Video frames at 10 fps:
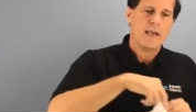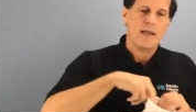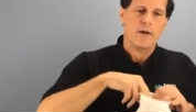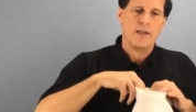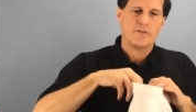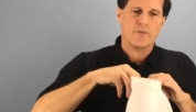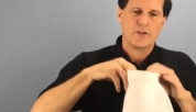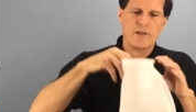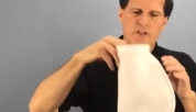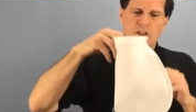Now it
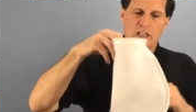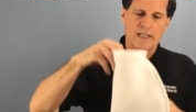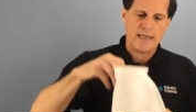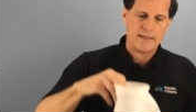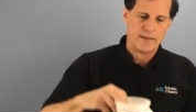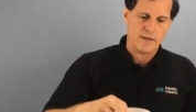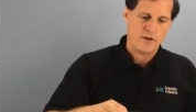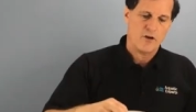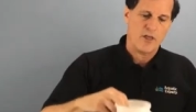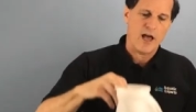depends on the length
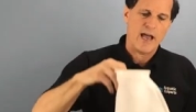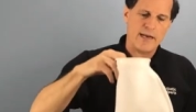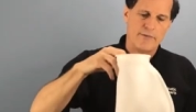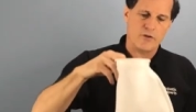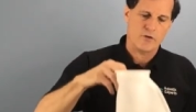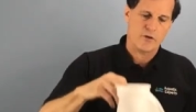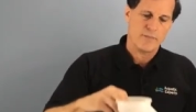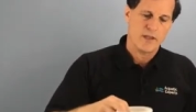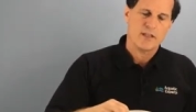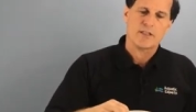or the height of your
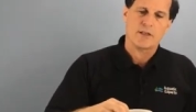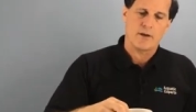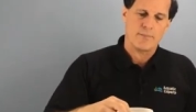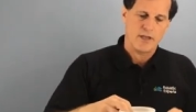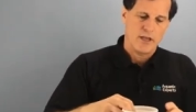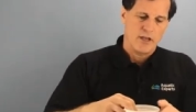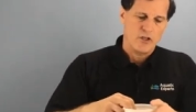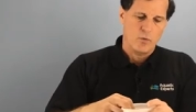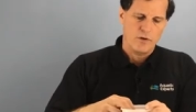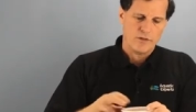sump.
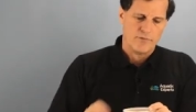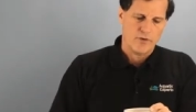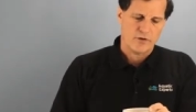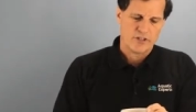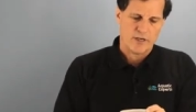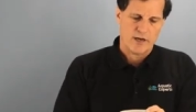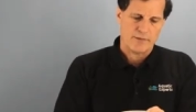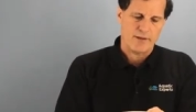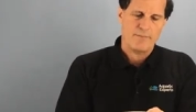You want your filter sock to be